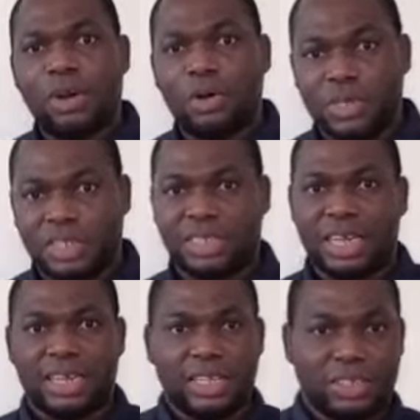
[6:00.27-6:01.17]
or
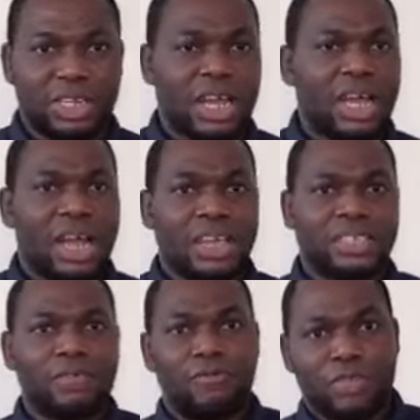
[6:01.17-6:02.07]
eastern Nigeria
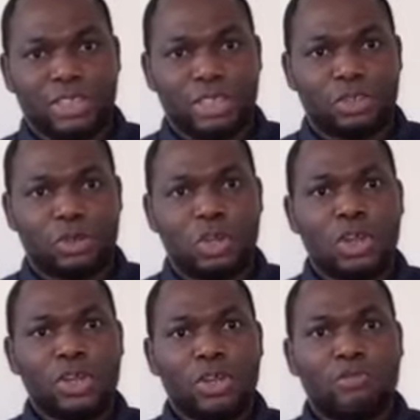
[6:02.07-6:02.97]
as a visitor.
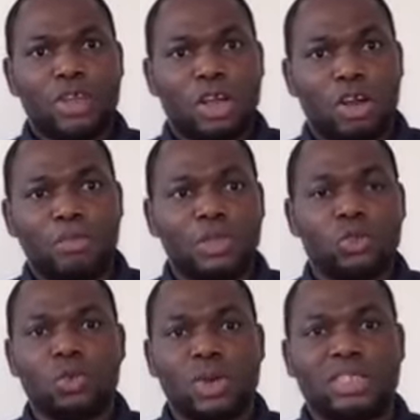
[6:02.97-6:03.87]
If you are coming
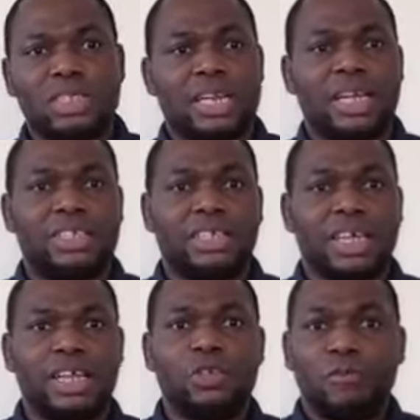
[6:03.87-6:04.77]
to western
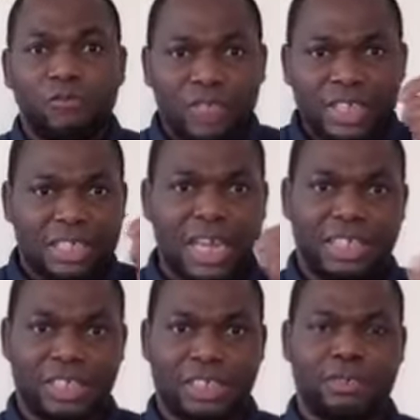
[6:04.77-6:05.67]
Nigeria, your visa
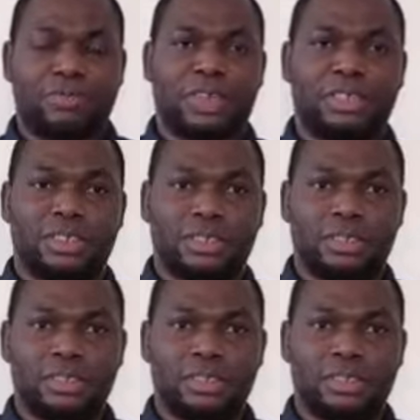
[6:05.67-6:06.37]
is different.